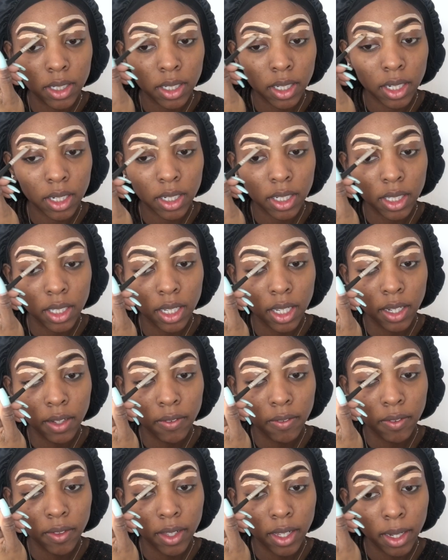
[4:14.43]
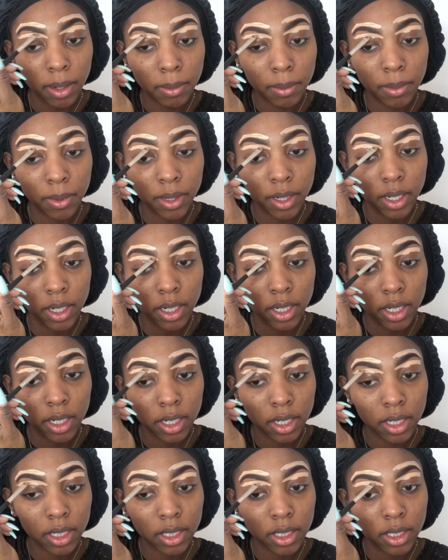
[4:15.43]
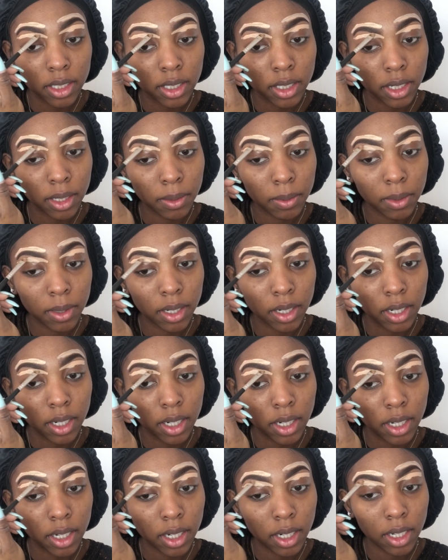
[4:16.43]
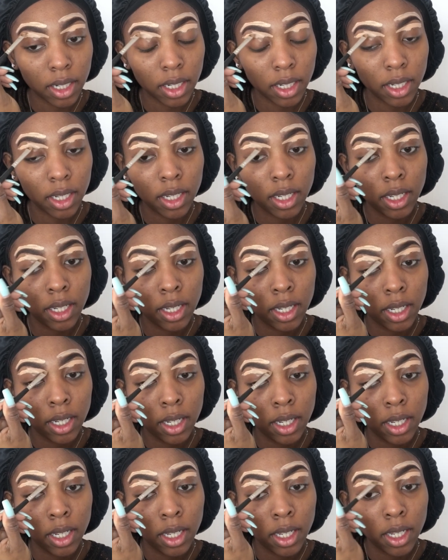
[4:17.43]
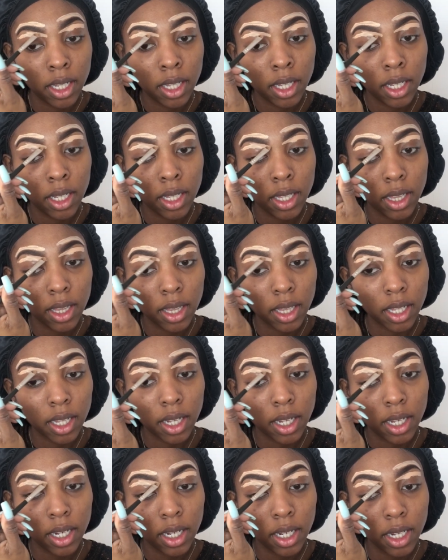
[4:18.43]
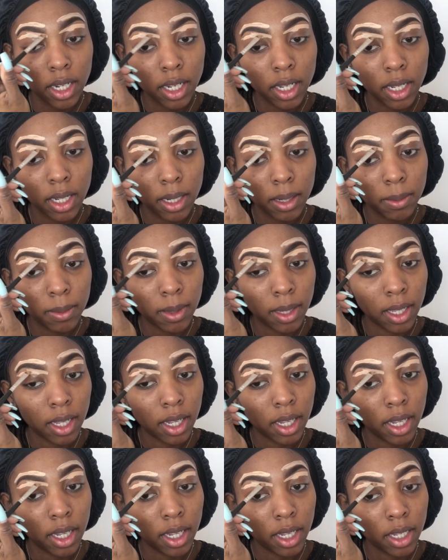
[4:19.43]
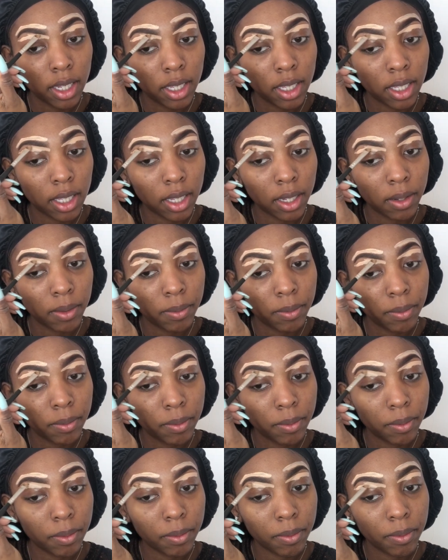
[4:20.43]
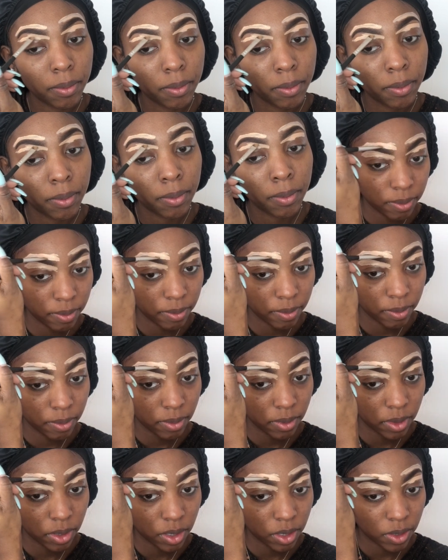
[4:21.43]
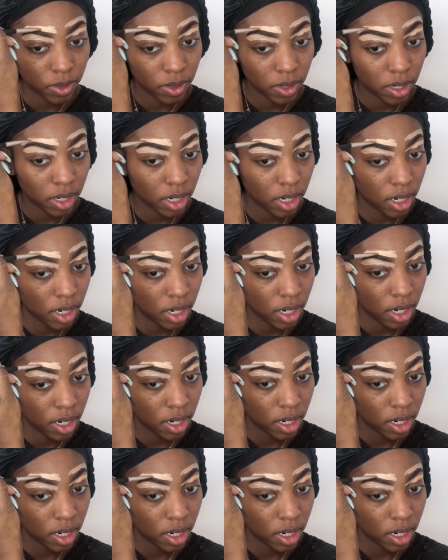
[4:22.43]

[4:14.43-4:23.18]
Just gonna take a flat brush and we're gonna line it up like so. And try.